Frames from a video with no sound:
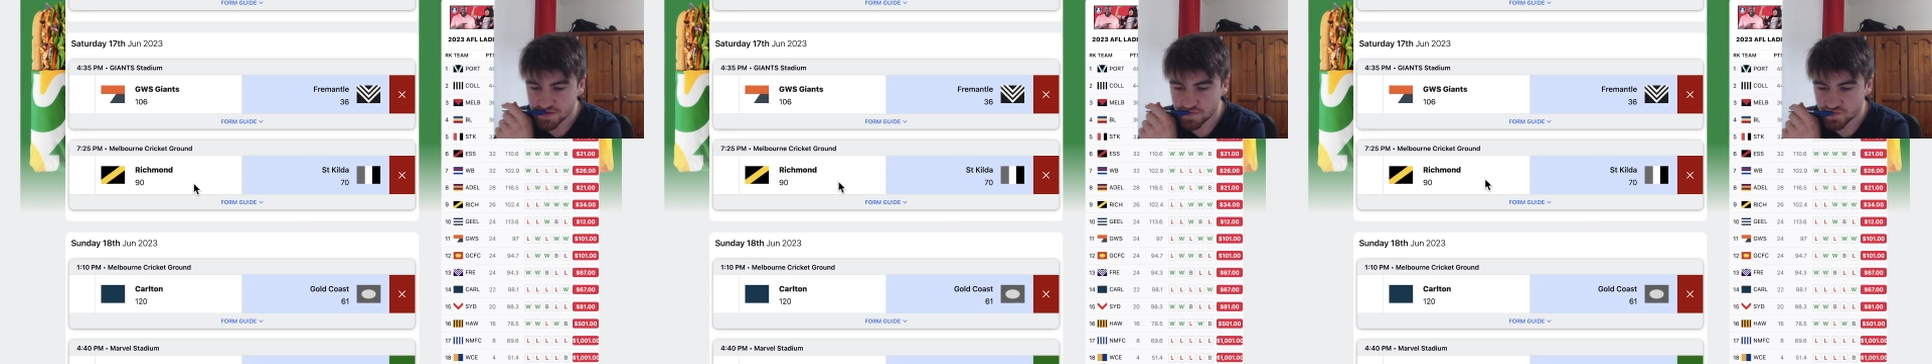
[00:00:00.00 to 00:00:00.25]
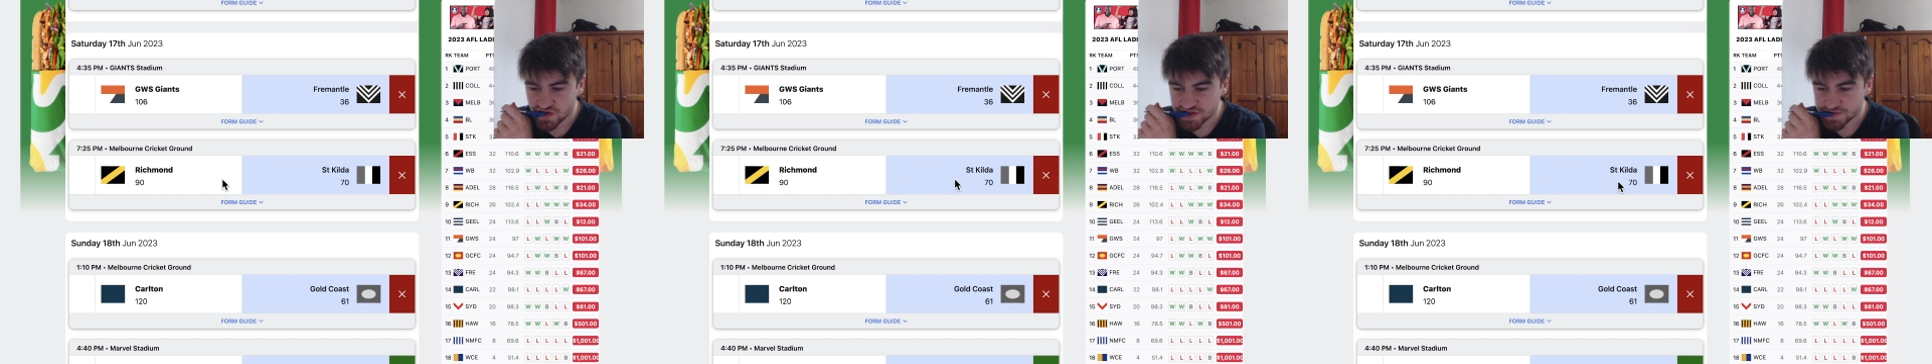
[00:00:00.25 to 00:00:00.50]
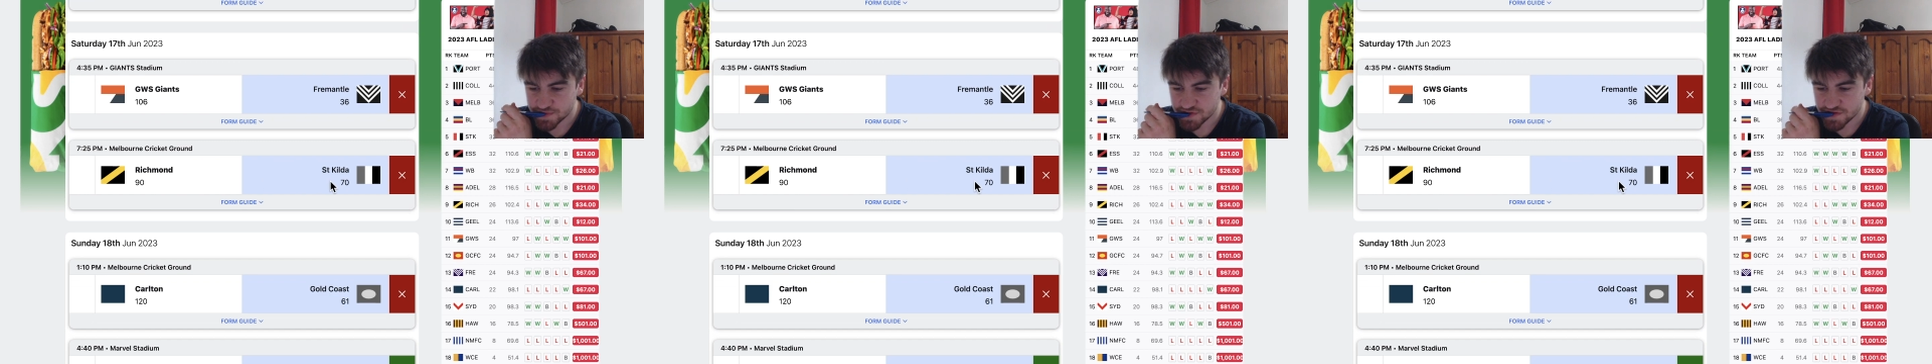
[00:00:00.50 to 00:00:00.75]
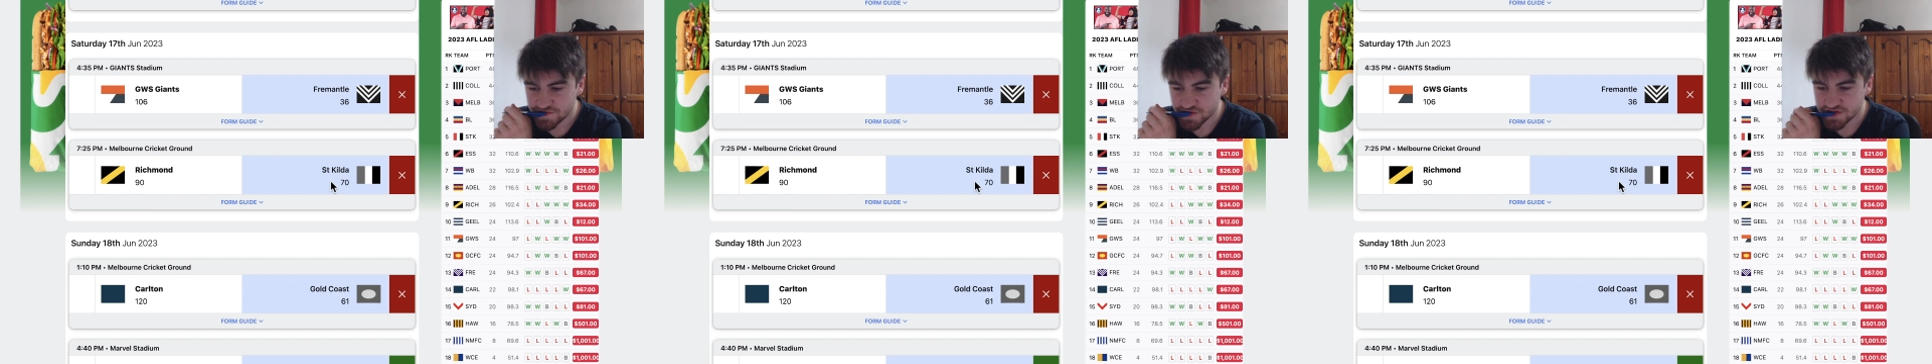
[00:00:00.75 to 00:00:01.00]

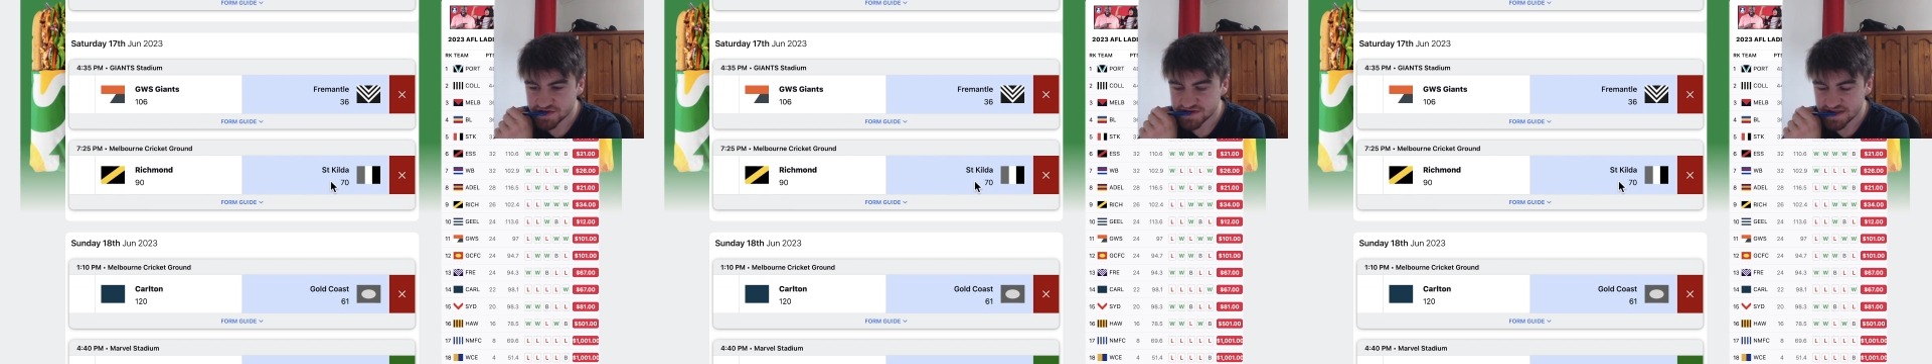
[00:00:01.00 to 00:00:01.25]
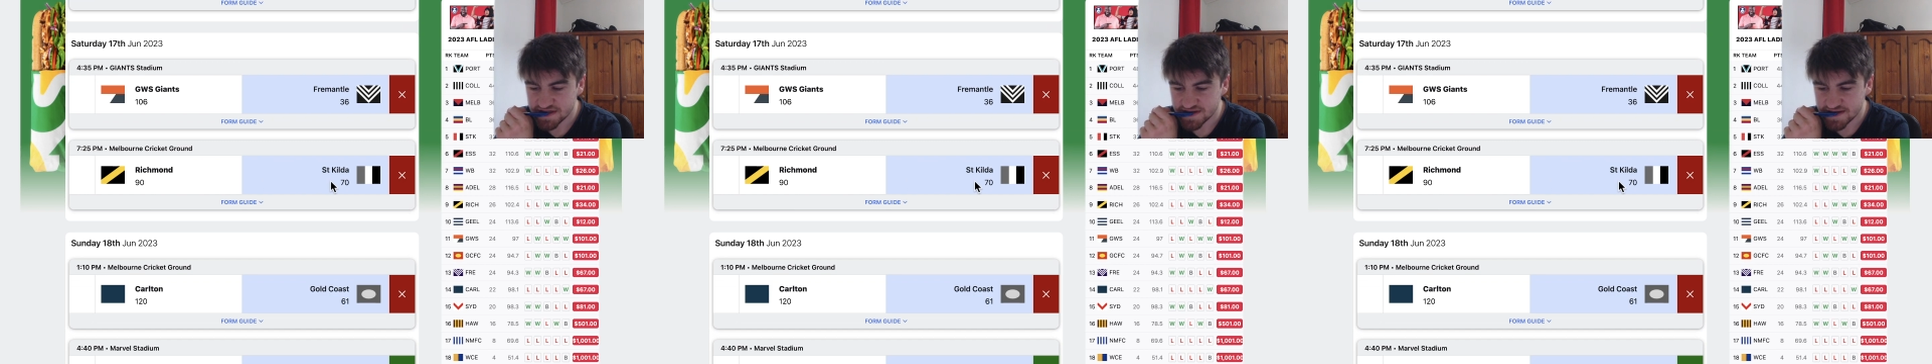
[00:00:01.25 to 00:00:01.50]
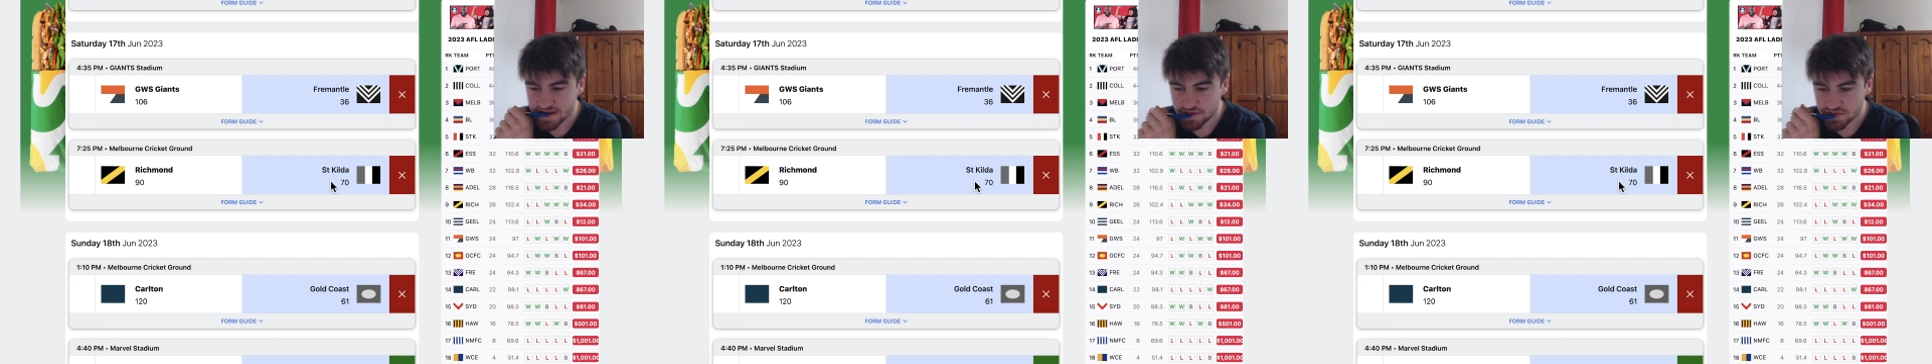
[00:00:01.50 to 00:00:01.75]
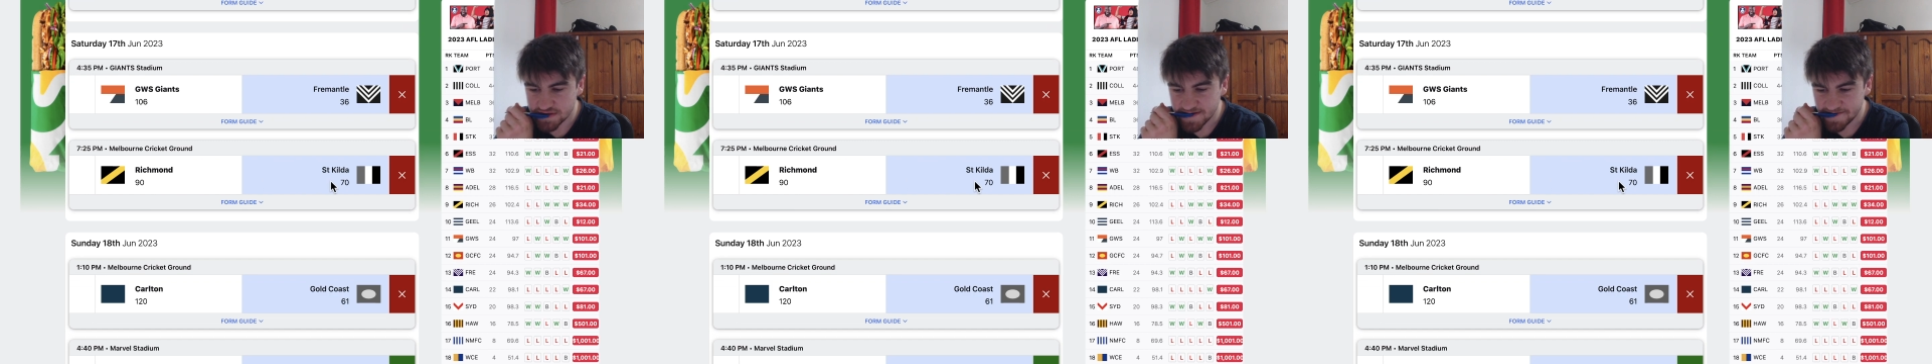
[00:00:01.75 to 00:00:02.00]
Richmond versus St
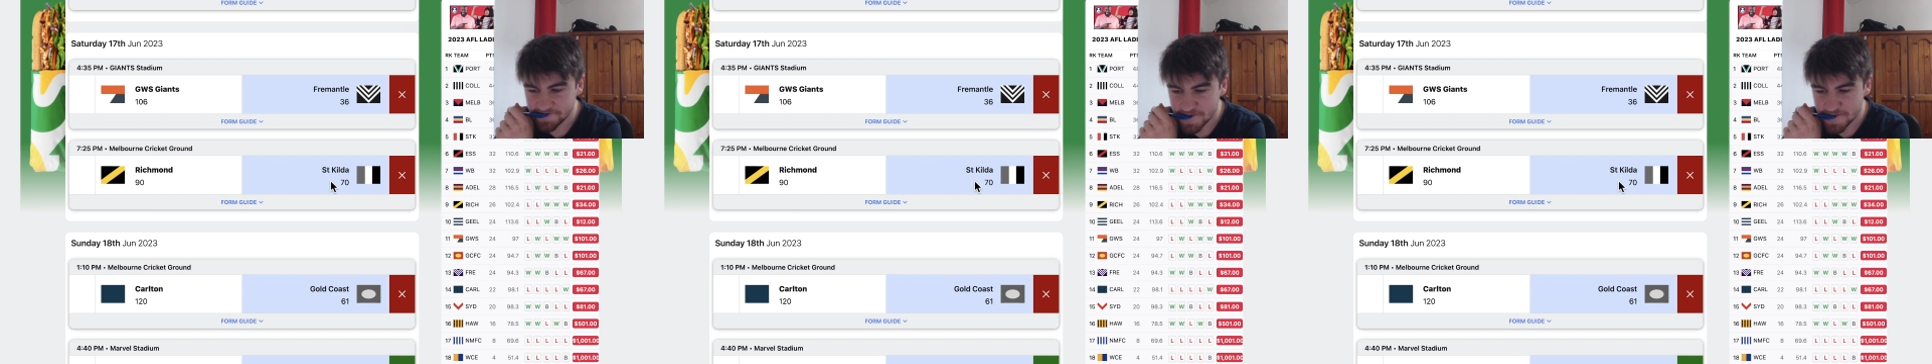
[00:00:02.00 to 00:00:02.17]
Kilda.